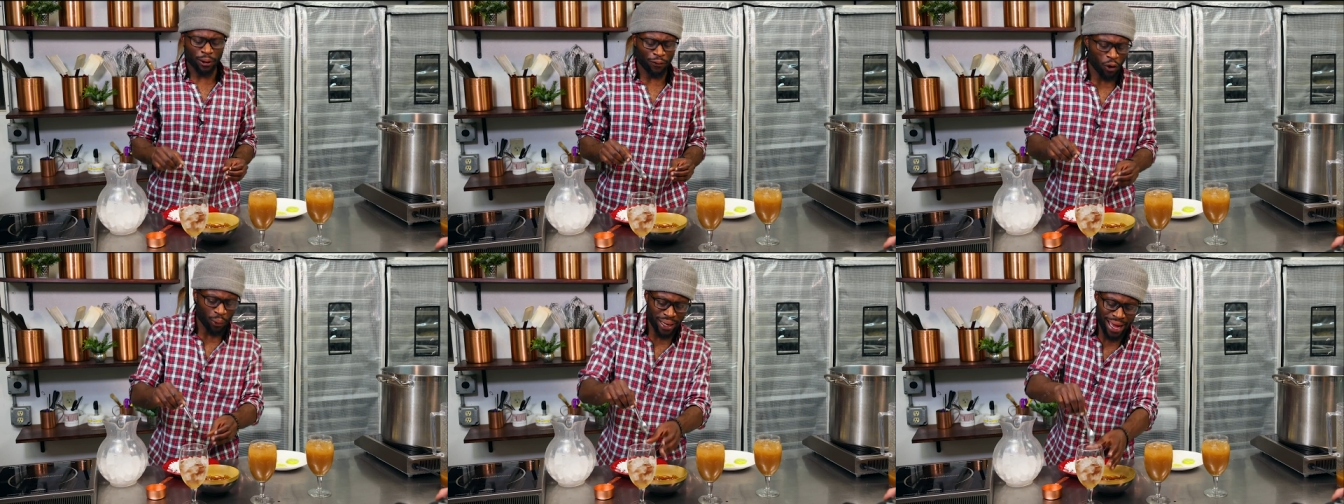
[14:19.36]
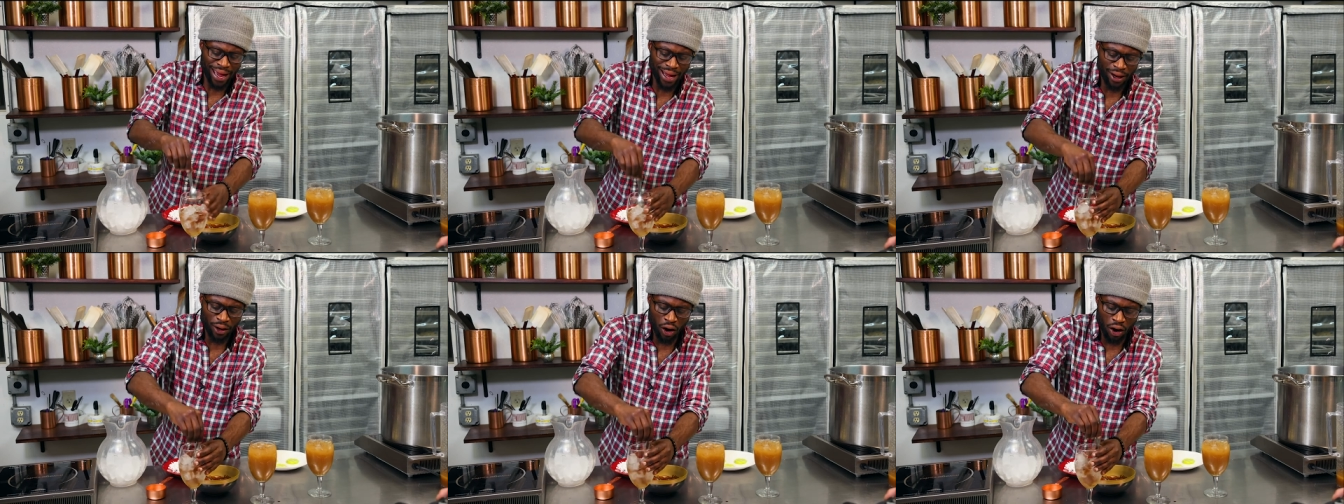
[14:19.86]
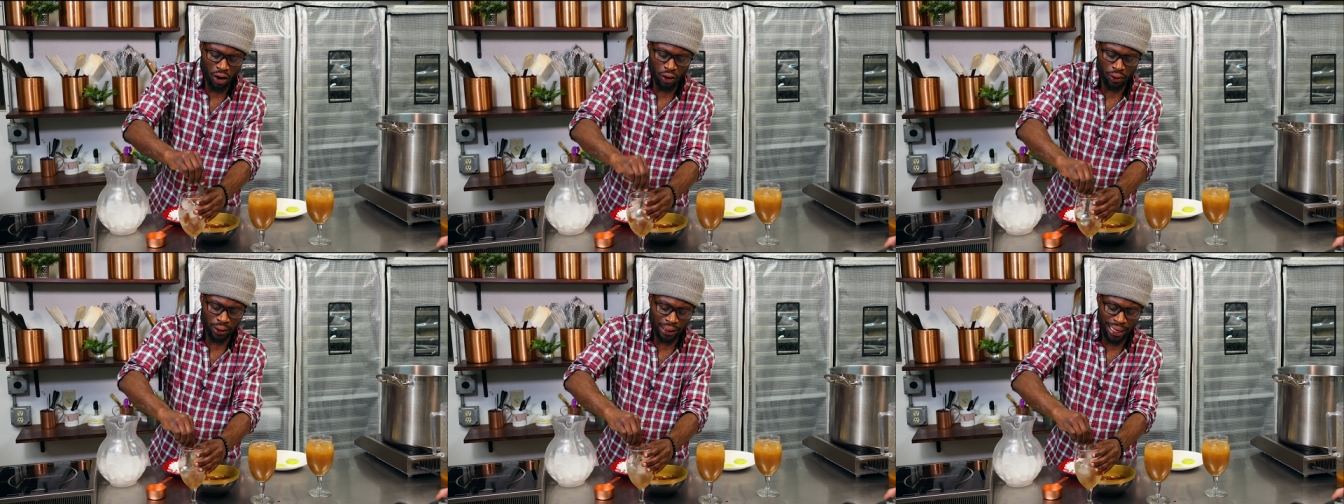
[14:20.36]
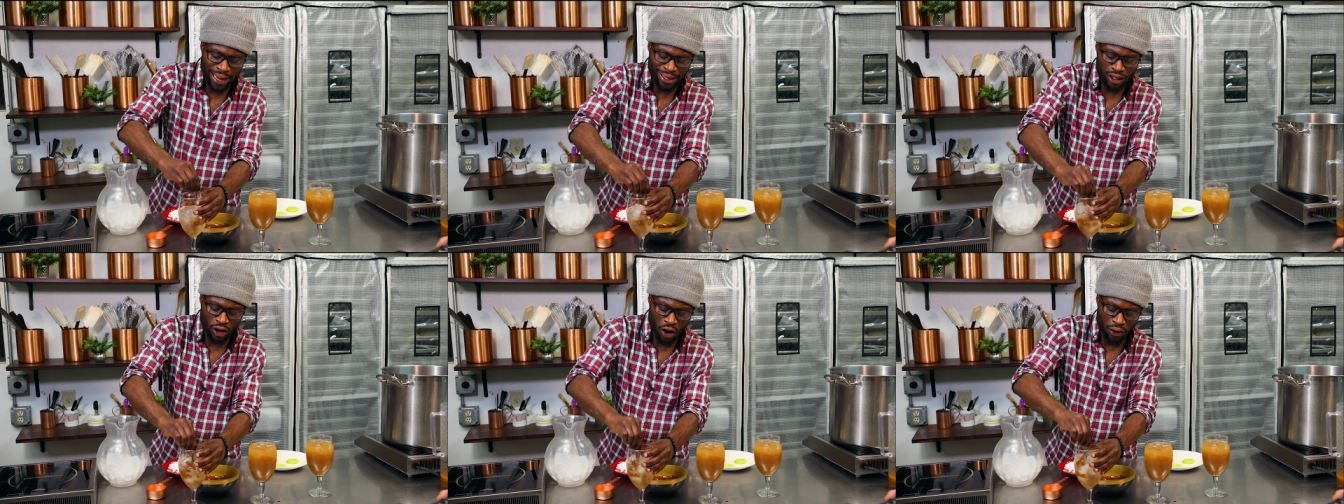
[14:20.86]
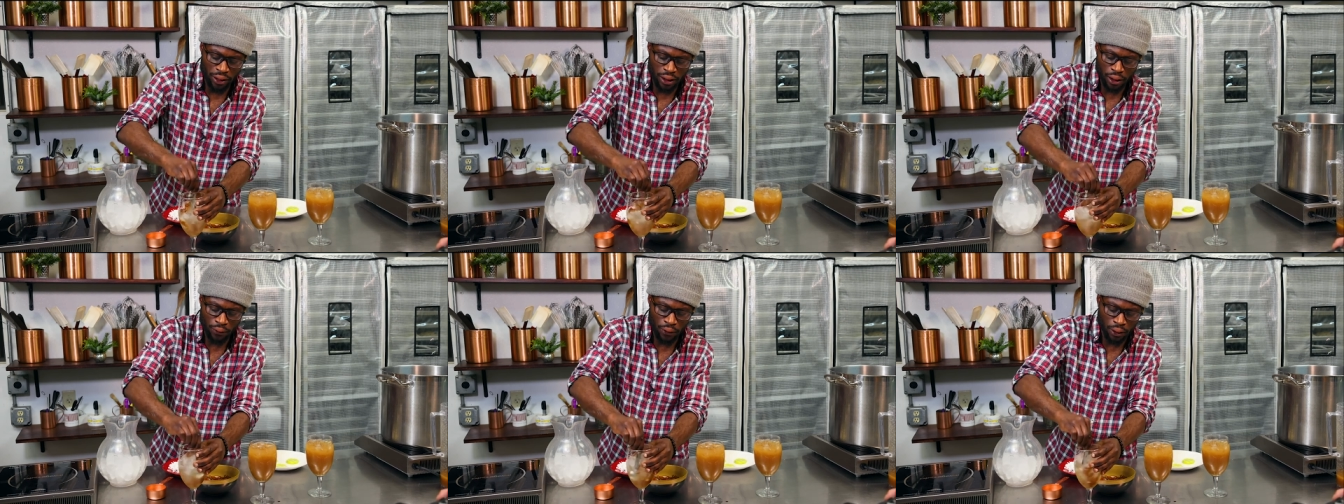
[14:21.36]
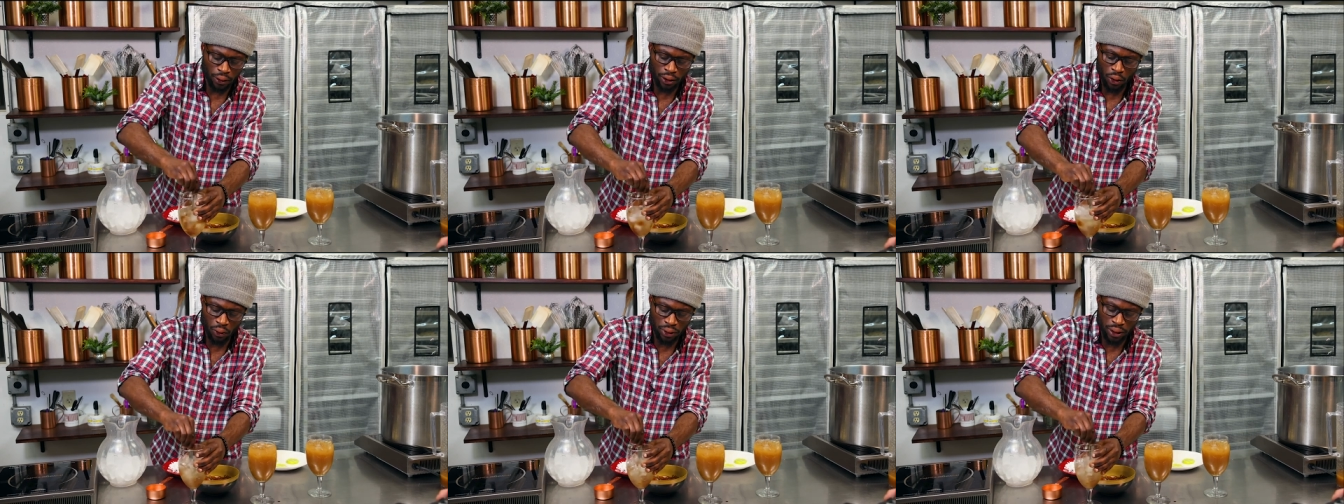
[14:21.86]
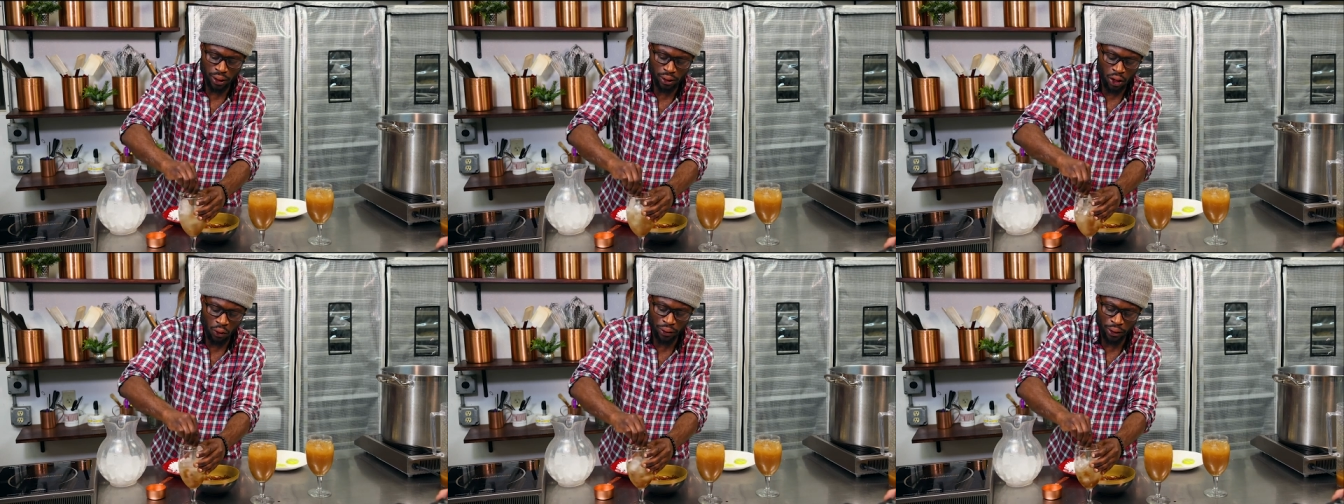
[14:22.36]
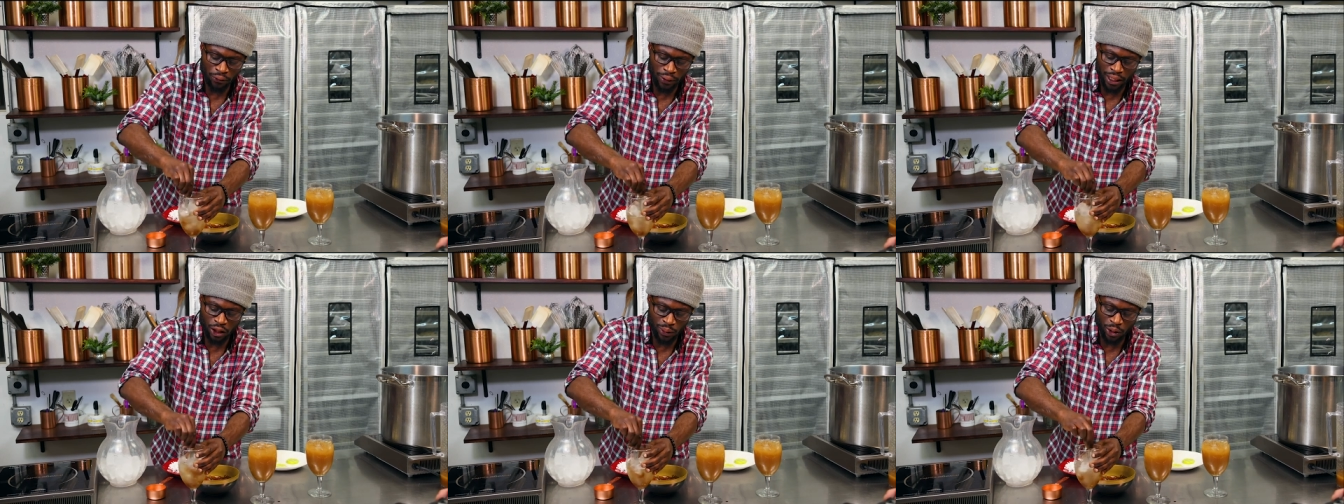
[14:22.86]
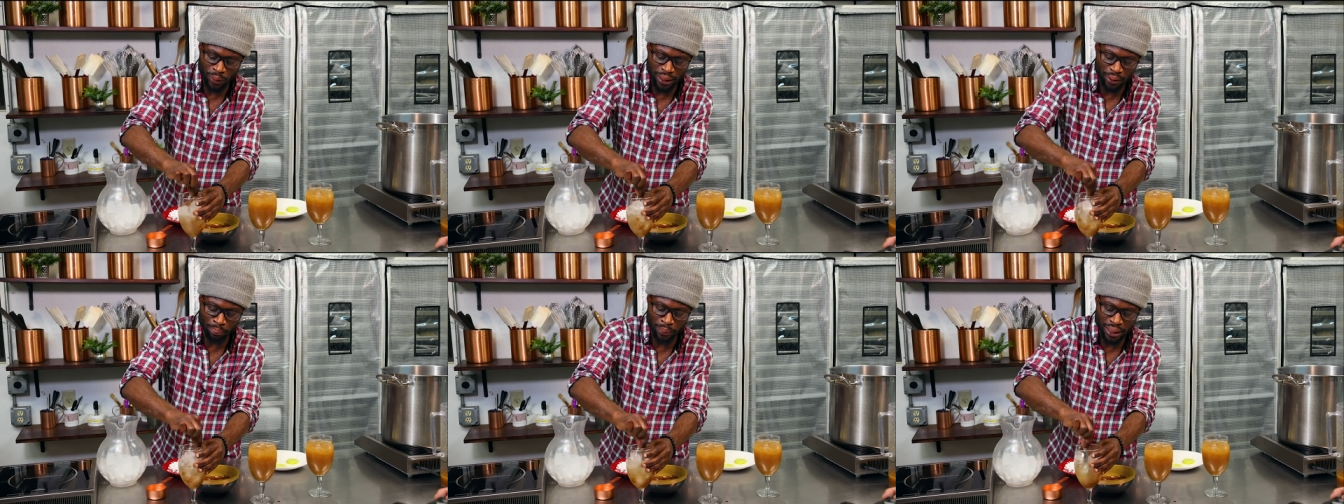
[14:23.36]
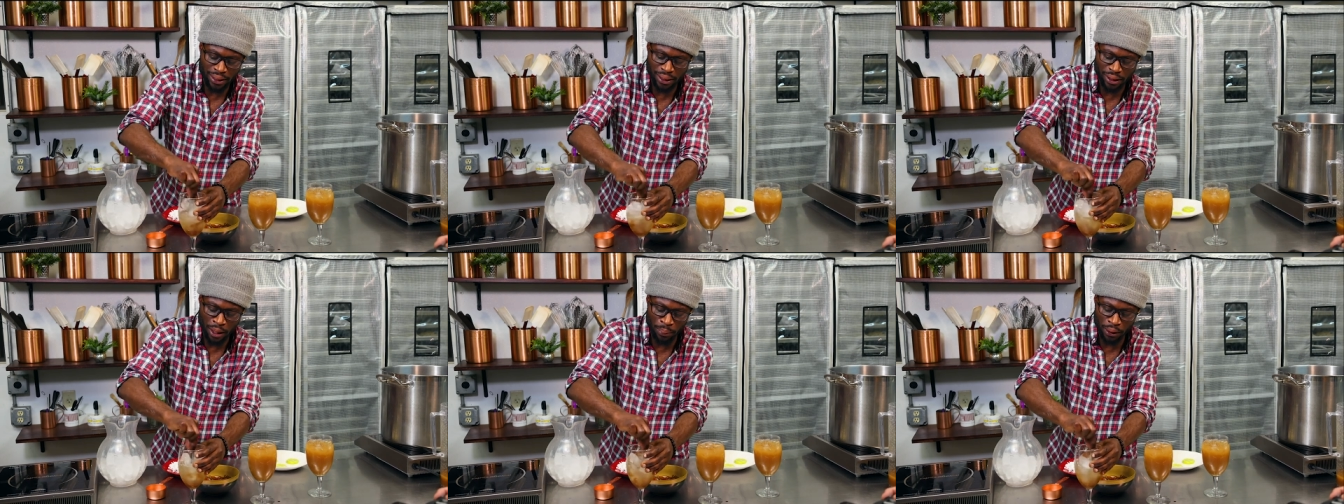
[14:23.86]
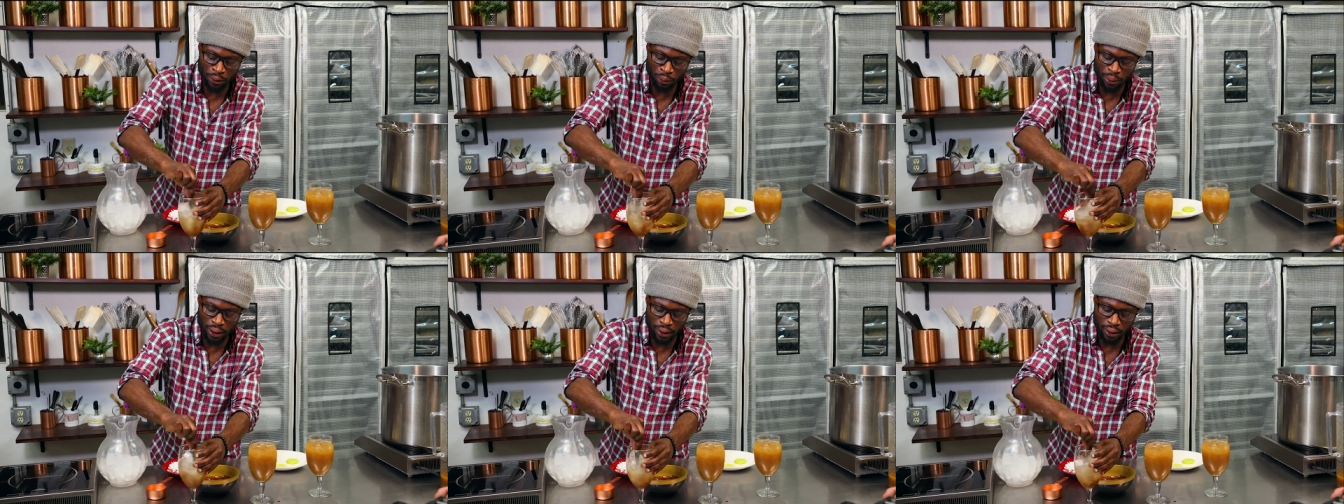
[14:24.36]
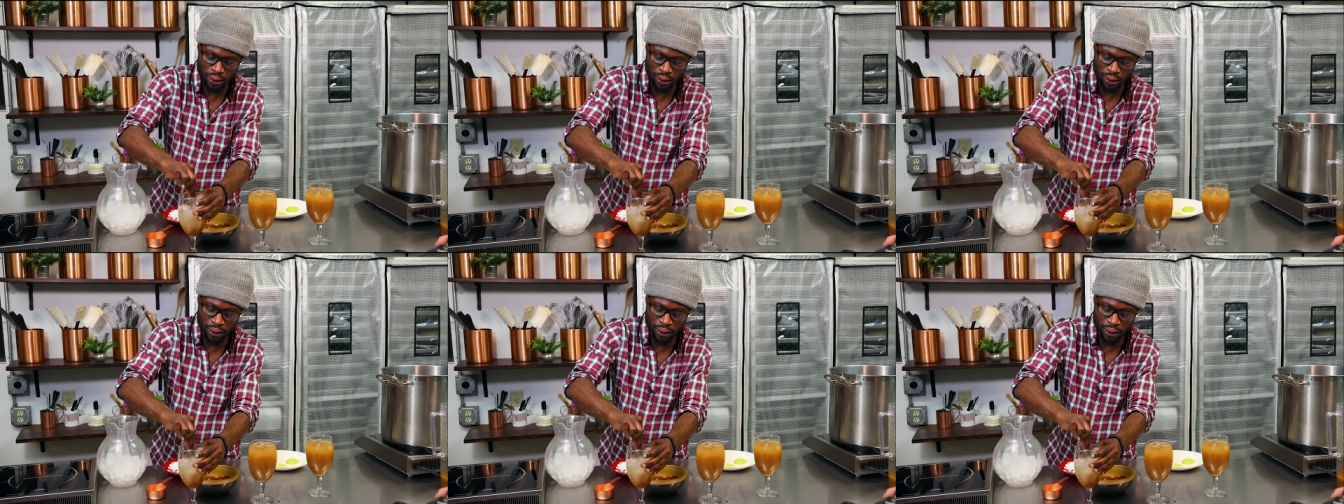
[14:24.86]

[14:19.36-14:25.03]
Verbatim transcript: Before we add our last garnish of toasted coconut flakes, we just wanna mix this up a little bit.